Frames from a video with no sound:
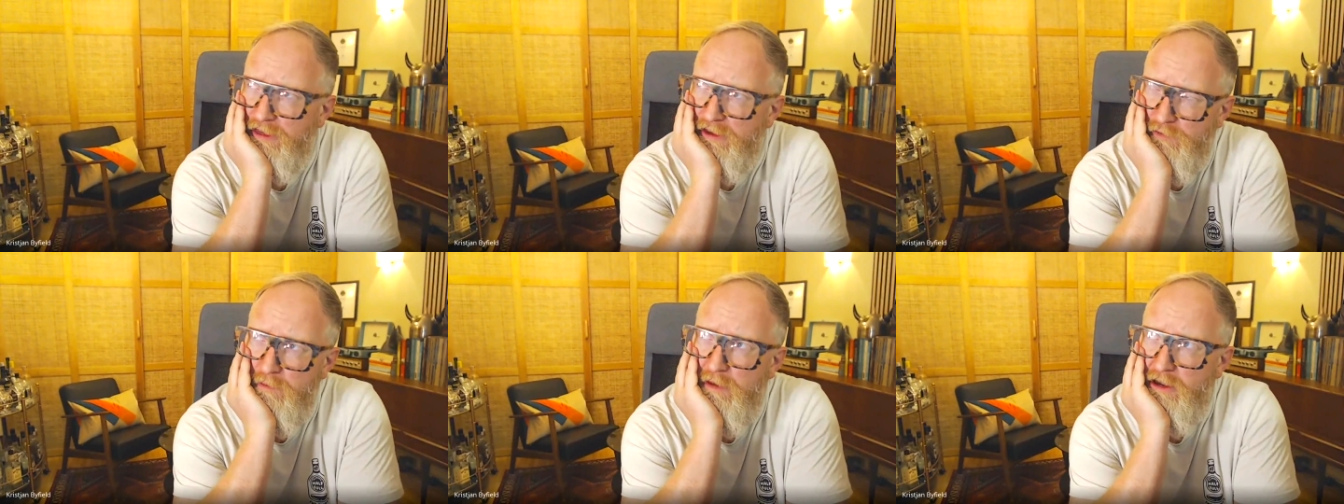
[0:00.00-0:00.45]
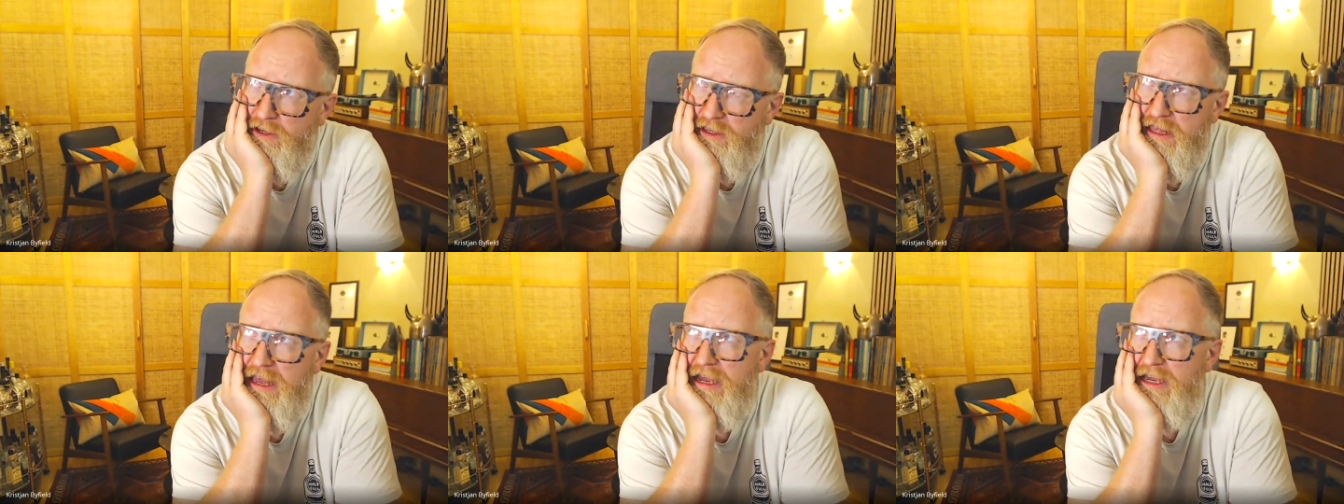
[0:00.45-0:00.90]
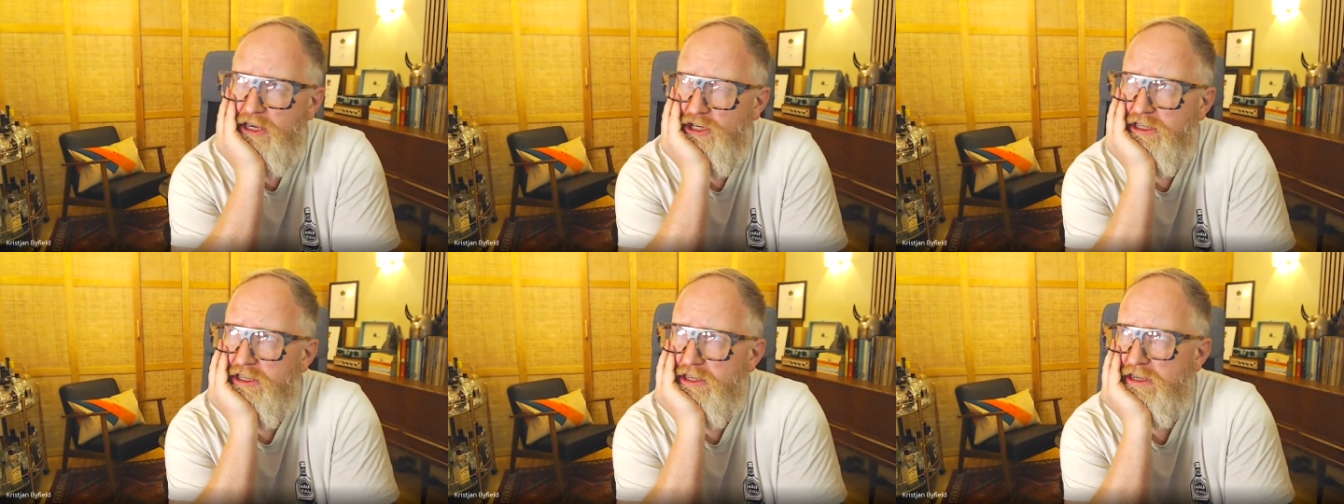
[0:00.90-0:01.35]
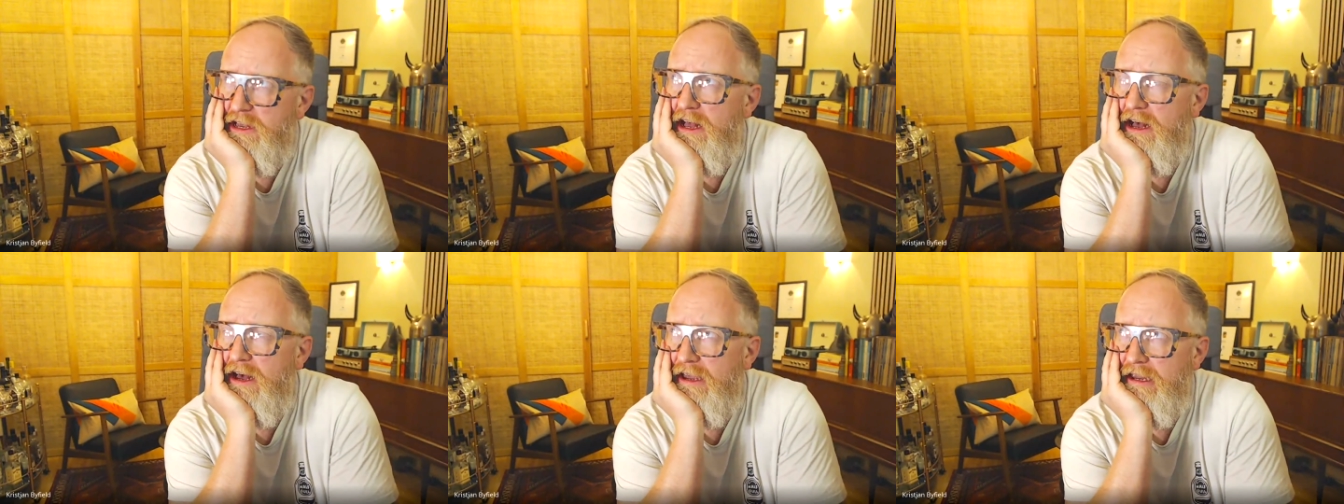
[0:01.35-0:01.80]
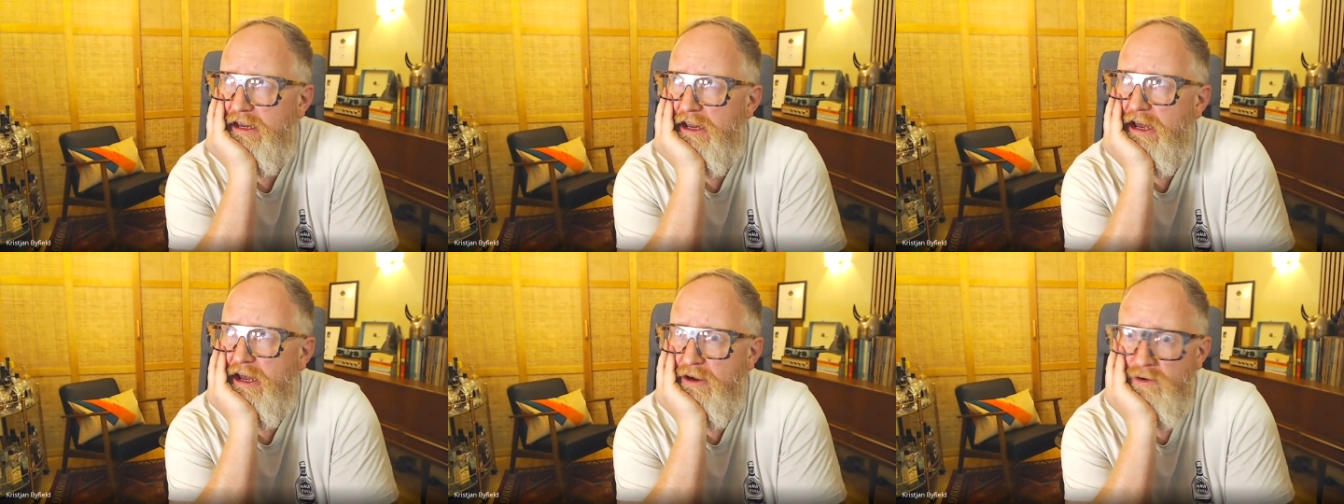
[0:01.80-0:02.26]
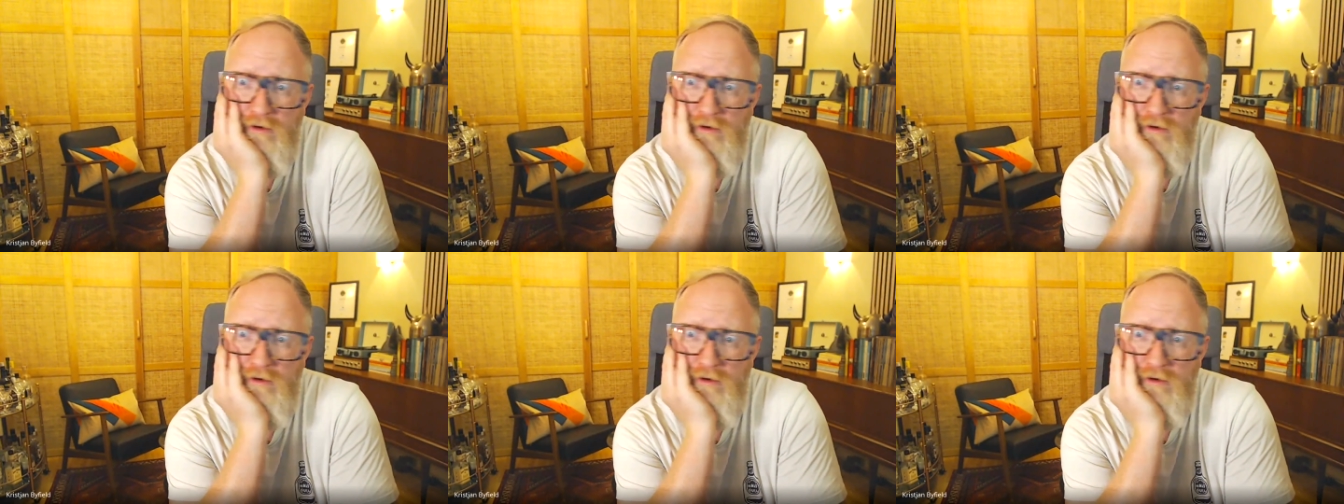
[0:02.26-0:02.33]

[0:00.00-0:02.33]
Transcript: for most of the agents I know,